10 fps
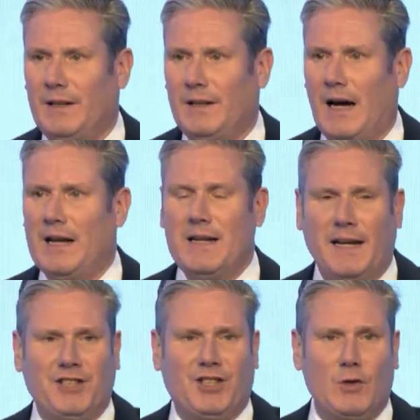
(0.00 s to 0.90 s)
a
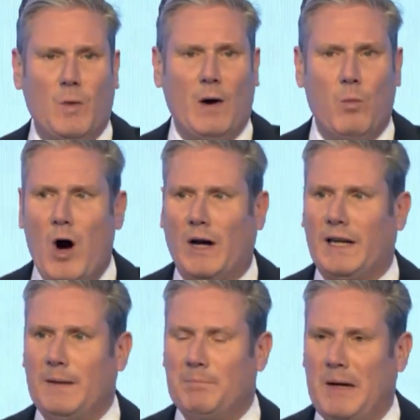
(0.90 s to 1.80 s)
nation where
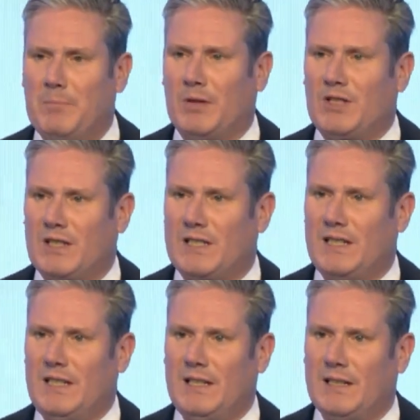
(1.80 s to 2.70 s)
working people
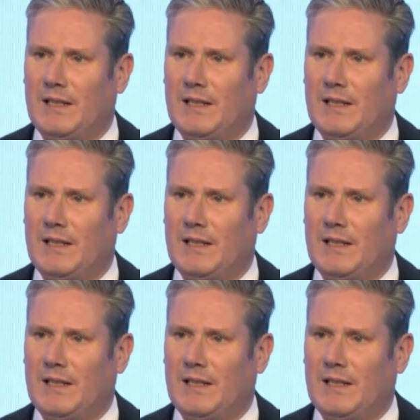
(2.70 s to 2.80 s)
succeed,